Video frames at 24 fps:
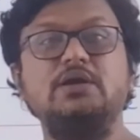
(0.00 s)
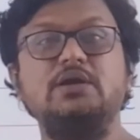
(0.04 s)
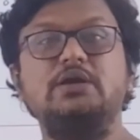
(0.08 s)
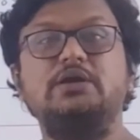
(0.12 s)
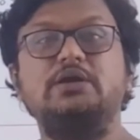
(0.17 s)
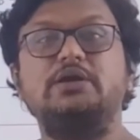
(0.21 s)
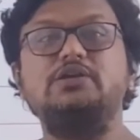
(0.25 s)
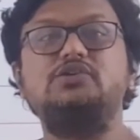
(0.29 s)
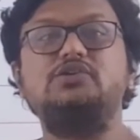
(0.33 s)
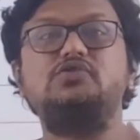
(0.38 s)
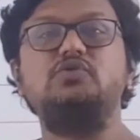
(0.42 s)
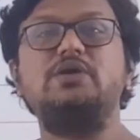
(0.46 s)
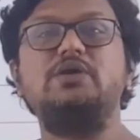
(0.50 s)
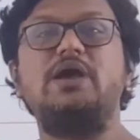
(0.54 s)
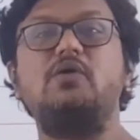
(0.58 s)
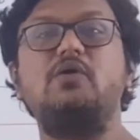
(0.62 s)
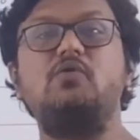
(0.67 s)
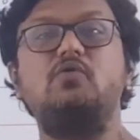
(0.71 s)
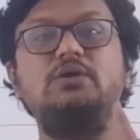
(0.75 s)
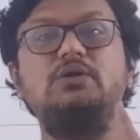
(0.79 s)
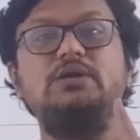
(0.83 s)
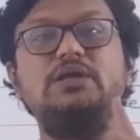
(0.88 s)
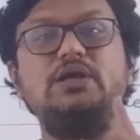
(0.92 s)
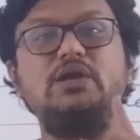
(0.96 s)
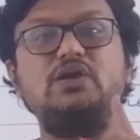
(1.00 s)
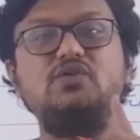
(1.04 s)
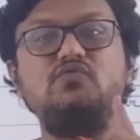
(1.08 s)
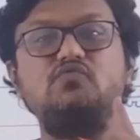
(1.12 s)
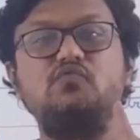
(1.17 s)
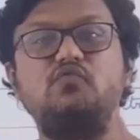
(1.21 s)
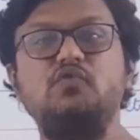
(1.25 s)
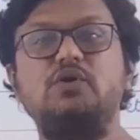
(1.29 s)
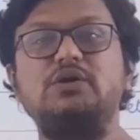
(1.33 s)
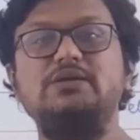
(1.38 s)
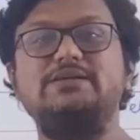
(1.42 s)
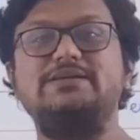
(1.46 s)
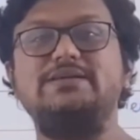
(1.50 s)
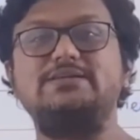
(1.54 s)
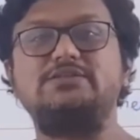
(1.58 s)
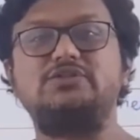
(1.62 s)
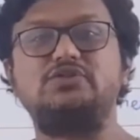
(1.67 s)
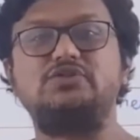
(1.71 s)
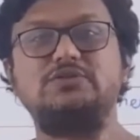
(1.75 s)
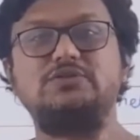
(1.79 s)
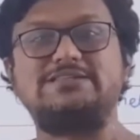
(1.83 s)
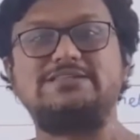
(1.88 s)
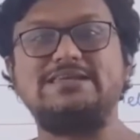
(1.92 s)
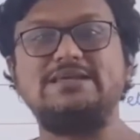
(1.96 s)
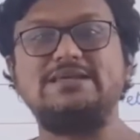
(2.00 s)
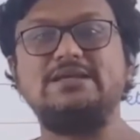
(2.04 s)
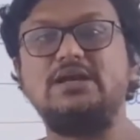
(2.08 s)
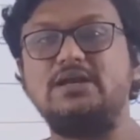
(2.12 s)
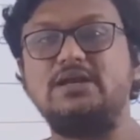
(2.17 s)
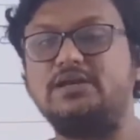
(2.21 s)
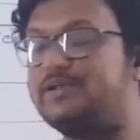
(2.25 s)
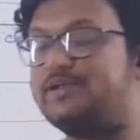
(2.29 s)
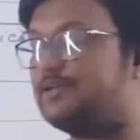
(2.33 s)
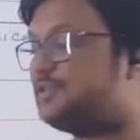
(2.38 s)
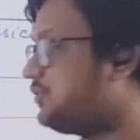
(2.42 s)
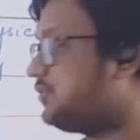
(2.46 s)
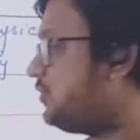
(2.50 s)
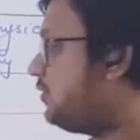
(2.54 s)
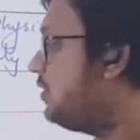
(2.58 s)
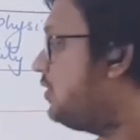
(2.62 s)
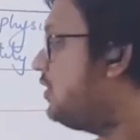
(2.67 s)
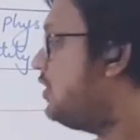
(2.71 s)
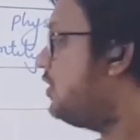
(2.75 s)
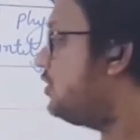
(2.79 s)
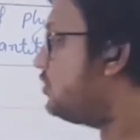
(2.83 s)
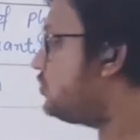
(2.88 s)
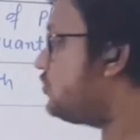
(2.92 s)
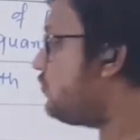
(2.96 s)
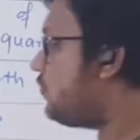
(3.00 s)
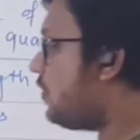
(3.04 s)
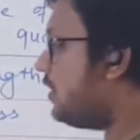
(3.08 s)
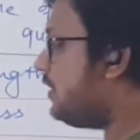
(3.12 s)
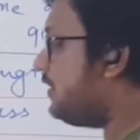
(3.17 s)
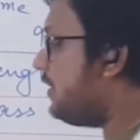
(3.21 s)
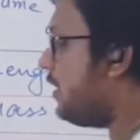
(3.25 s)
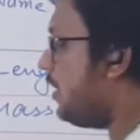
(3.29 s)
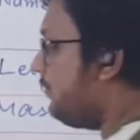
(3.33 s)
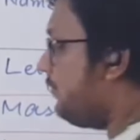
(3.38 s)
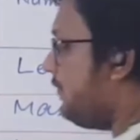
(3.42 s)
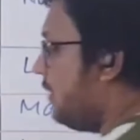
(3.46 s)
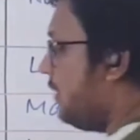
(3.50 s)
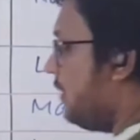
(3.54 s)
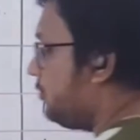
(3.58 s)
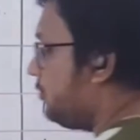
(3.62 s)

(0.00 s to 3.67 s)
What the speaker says: It should have only one ratio, single ratio. So what here we have to